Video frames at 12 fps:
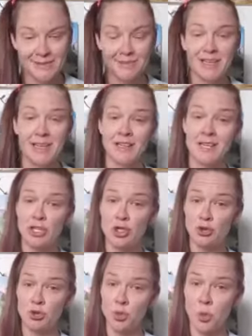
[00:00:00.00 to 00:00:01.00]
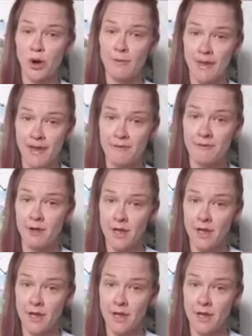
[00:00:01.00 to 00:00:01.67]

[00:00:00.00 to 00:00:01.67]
meaning they choose one mate for